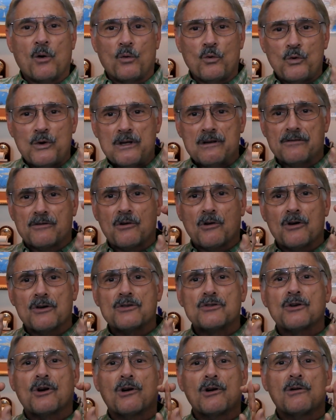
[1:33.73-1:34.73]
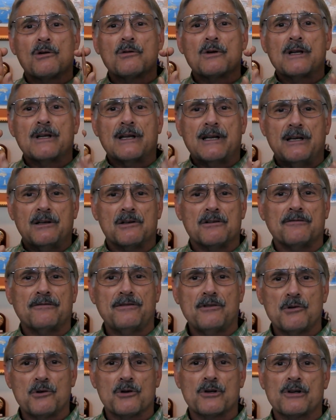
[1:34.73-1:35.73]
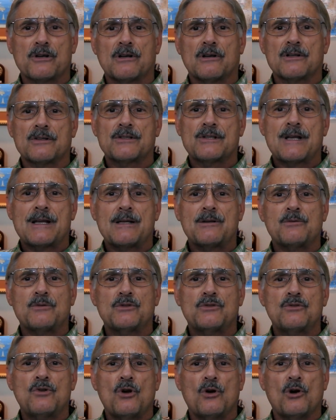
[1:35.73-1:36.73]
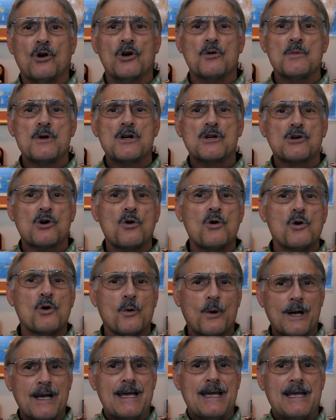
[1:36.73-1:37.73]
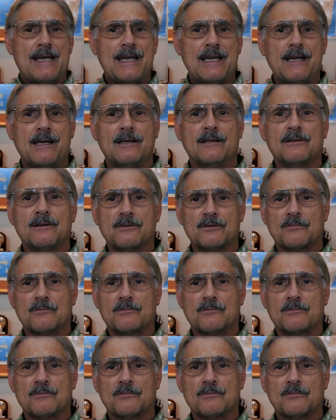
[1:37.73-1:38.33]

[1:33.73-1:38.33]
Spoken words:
we, of course, are here in Florida saying, Irma, go away.